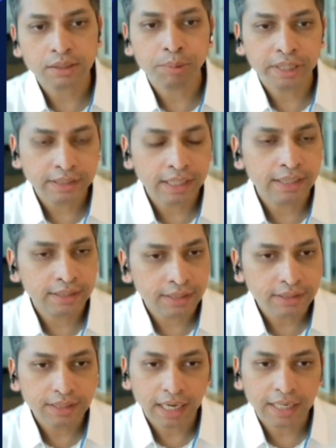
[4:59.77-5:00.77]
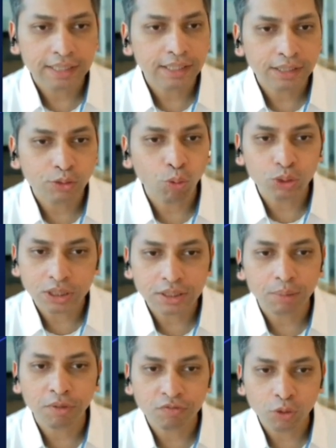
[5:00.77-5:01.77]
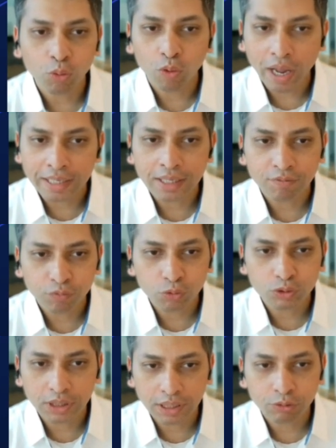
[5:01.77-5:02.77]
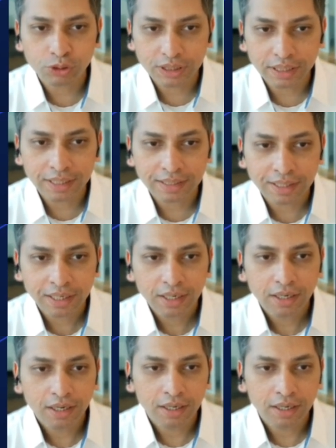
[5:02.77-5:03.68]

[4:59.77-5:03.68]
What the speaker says: customer intelligence. And I think those are some of the low-hanging fruits that I would say that